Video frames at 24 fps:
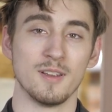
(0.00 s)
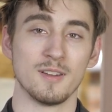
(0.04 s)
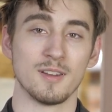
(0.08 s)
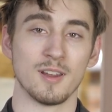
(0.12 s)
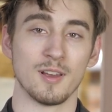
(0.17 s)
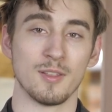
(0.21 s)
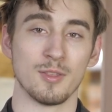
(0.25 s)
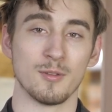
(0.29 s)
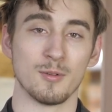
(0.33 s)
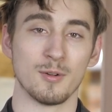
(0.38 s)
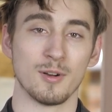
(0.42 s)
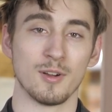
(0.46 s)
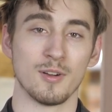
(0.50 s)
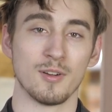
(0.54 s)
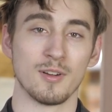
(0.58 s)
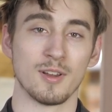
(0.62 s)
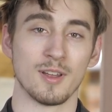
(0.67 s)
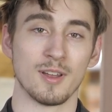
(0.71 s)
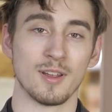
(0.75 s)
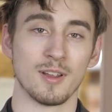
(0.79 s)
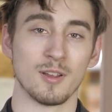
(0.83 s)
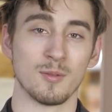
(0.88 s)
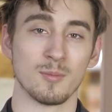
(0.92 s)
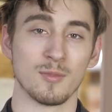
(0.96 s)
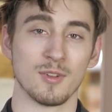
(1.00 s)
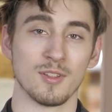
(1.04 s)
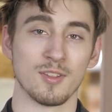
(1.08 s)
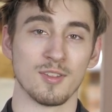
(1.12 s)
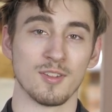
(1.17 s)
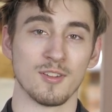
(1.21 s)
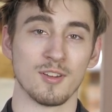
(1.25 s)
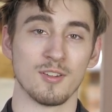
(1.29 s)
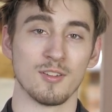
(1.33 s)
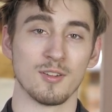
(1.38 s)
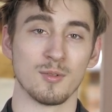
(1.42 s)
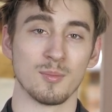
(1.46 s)
Down the road, I am
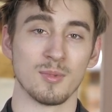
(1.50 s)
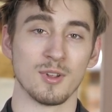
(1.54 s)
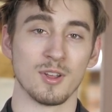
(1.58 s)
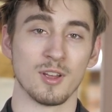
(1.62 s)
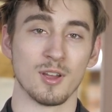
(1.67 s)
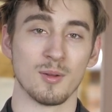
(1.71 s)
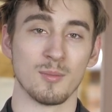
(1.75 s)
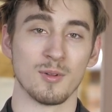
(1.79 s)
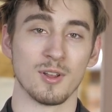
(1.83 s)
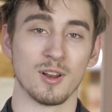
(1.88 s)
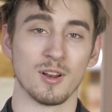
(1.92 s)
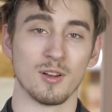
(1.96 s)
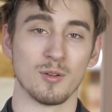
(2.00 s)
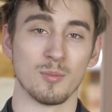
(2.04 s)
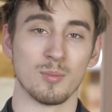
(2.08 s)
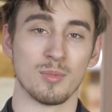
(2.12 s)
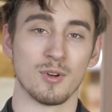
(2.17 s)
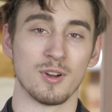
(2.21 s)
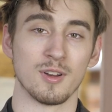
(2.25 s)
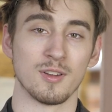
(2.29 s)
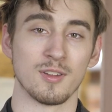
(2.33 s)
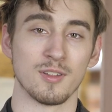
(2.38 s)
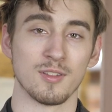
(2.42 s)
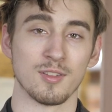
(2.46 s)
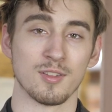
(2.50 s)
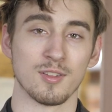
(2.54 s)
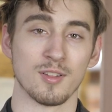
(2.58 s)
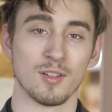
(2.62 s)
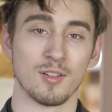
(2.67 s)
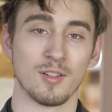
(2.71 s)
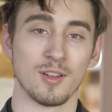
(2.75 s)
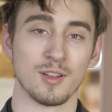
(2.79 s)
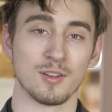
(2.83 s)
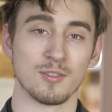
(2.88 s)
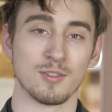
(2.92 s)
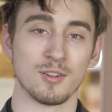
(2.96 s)
considering becoming an apprentice
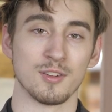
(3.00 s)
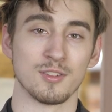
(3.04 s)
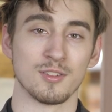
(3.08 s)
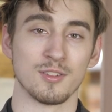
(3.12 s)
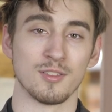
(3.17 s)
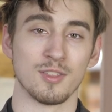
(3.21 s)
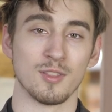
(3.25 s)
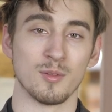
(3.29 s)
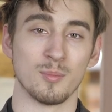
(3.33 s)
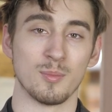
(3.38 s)
electrician.